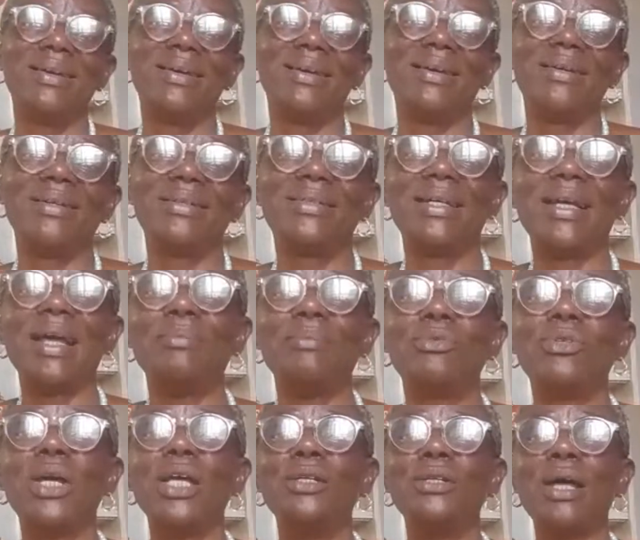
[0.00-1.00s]
So I'm
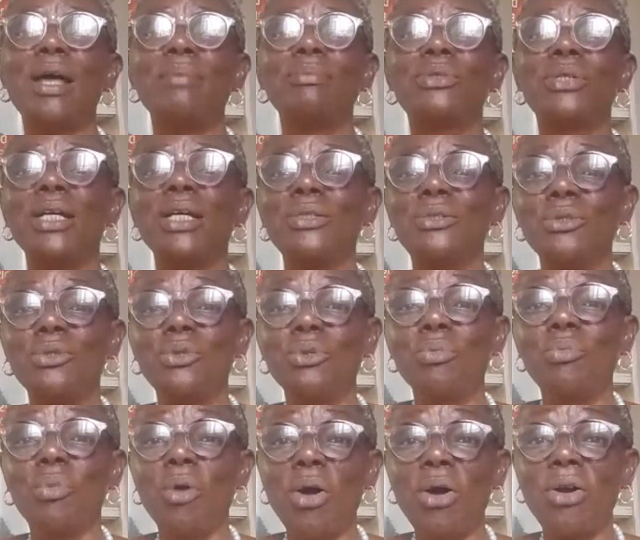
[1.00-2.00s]
trying to do
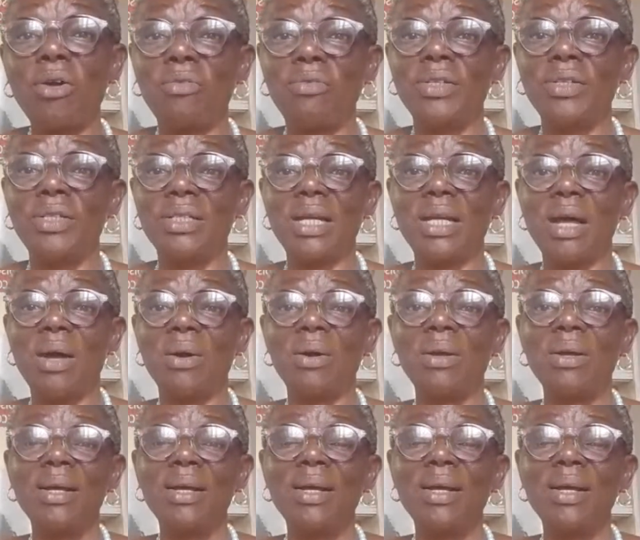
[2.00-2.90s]
more of it now.